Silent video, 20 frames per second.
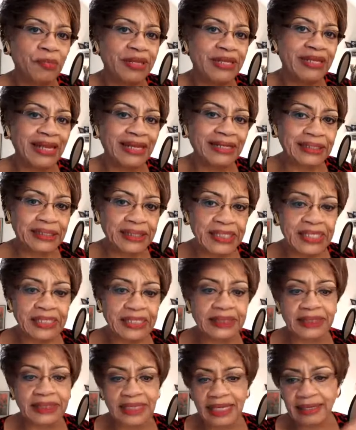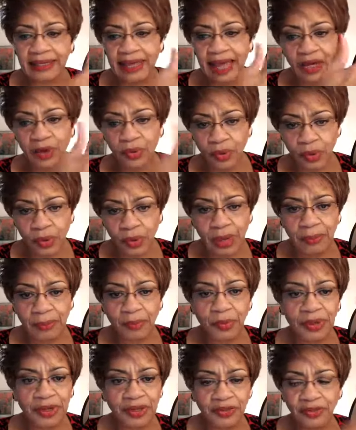and niceness that I grew up
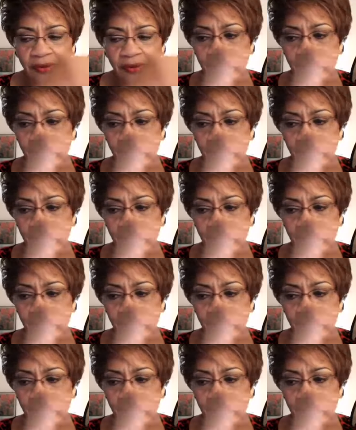with.